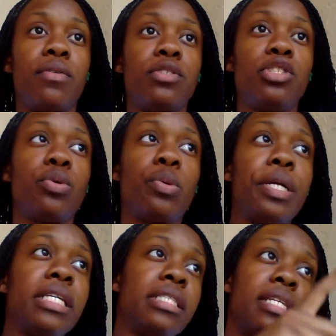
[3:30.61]

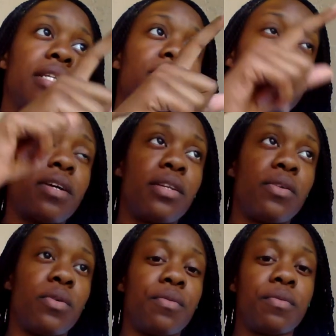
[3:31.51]
shortest in the front,
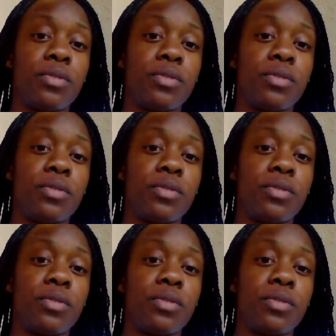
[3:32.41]
going from